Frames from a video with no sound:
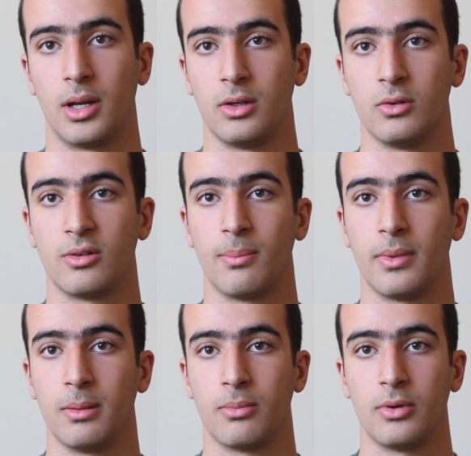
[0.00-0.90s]
want to do
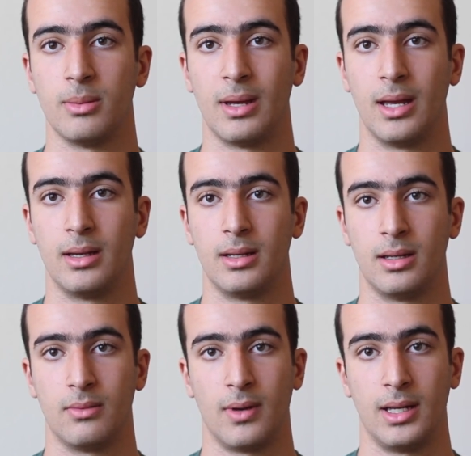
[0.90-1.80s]
something pre-med,
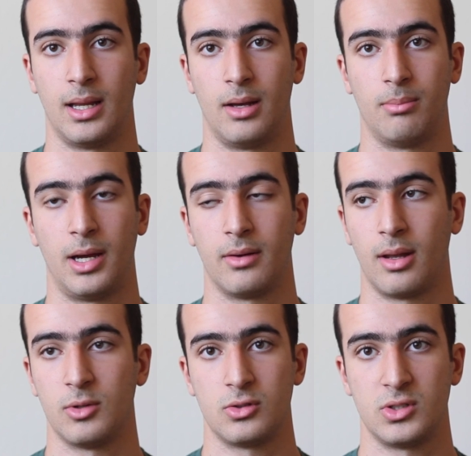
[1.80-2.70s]
and right now
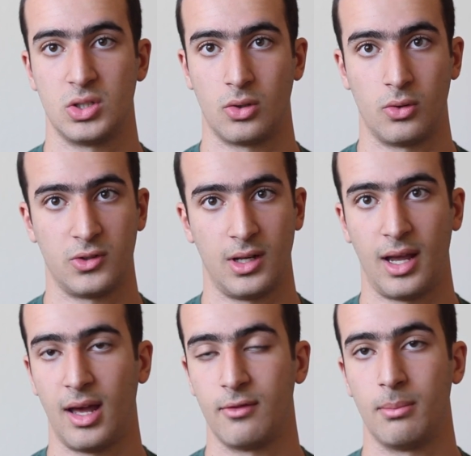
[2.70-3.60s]
biochemistry is the course that
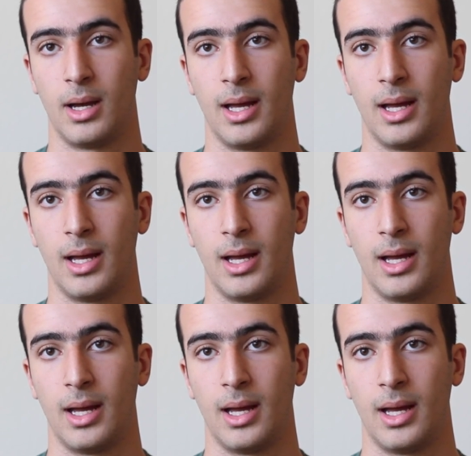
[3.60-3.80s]
I have in